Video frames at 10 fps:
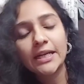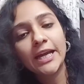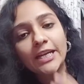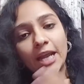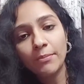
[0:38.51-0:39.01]

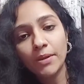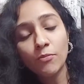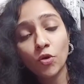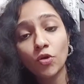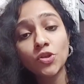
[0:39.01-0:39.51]
It can be
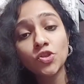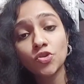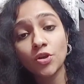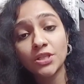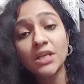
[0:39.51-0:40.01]

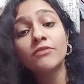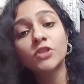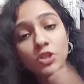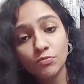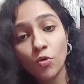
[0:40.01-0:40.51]
monostotic,
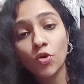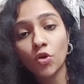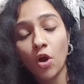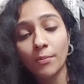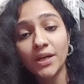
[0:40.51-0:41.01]
which is more
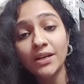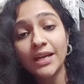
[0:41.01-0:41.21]
common,